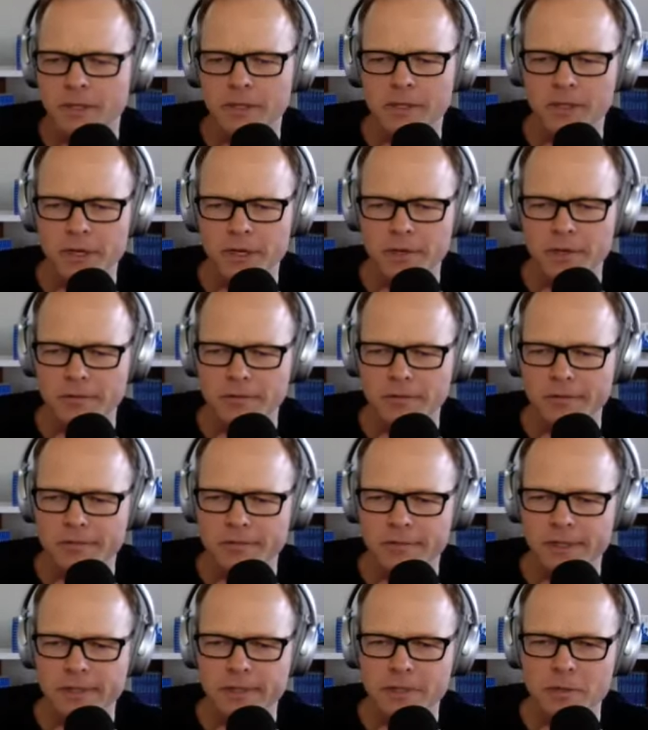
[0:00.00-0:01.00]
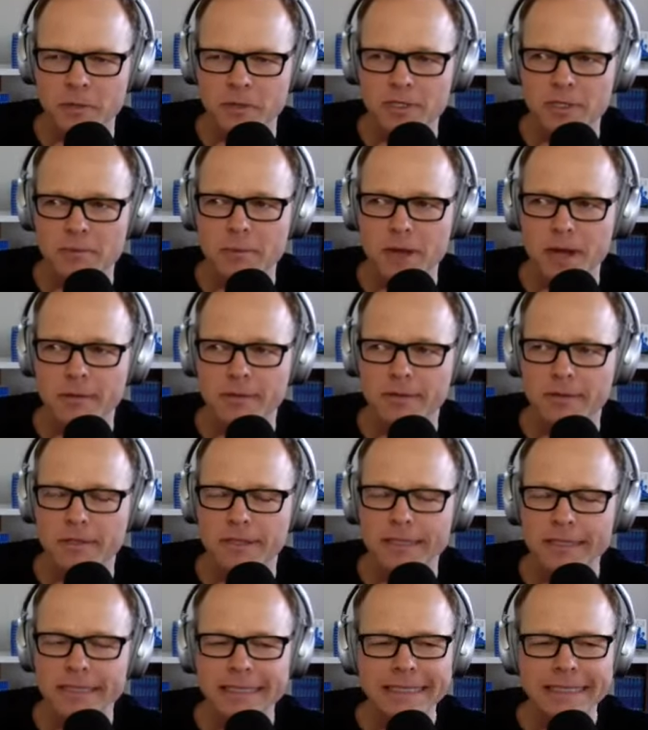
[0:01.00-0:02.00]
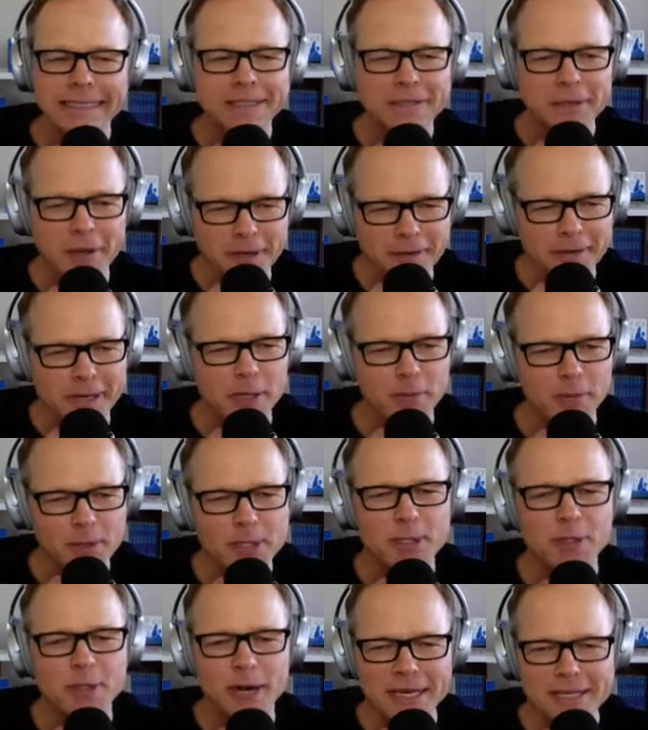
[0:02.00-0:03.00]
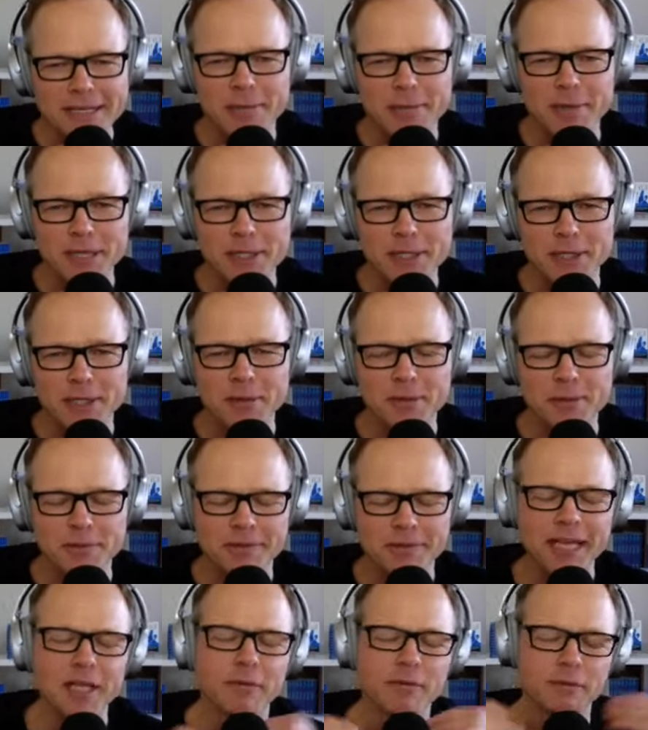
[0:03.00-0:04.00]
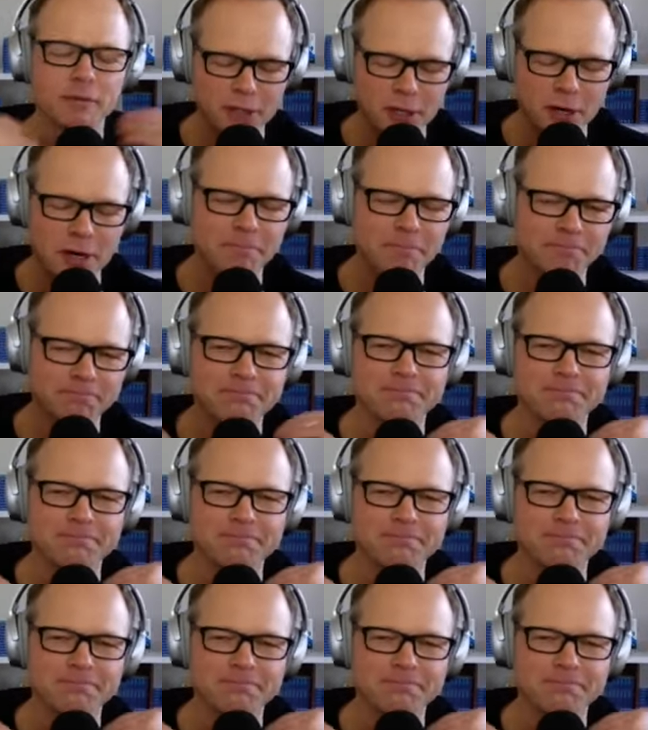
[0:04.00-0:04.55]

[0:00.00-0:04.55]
There you go. Right to the horse's mouth. Todd, it was great to meet you. Thank you for sharing.